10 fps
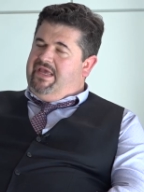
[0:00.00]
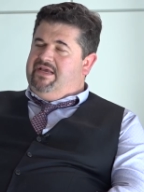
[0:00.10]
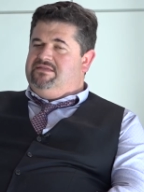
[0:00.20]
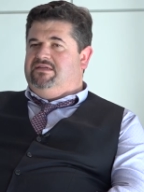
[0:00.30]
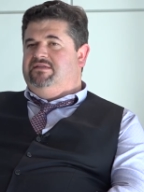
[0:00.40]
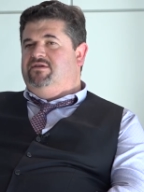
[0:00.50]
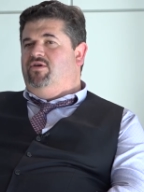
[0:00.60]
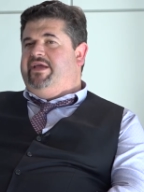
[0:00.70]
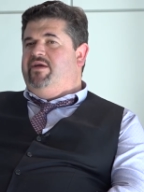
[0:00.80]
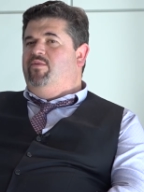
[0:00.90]
Excellent.
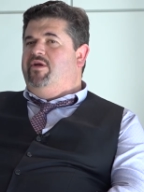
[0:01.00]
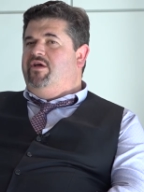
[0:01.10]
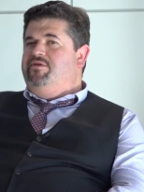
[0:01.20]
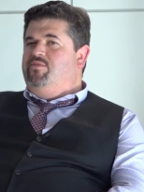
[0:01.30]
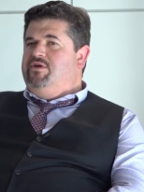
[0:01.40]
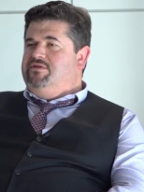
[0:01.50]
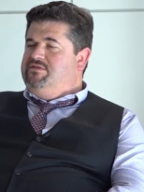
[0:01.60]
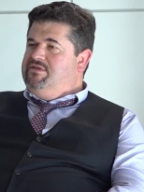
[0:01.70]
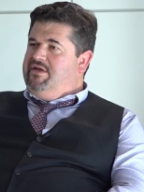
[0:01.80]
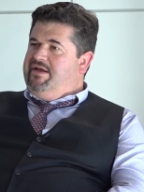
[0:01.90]
Okay, what other world
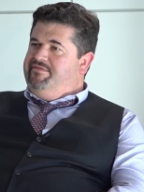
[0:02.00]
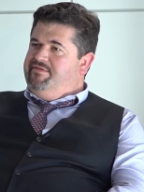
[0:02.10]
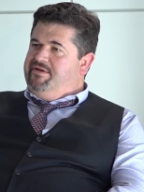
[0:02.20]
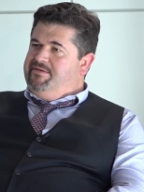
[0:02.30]
do you have on it?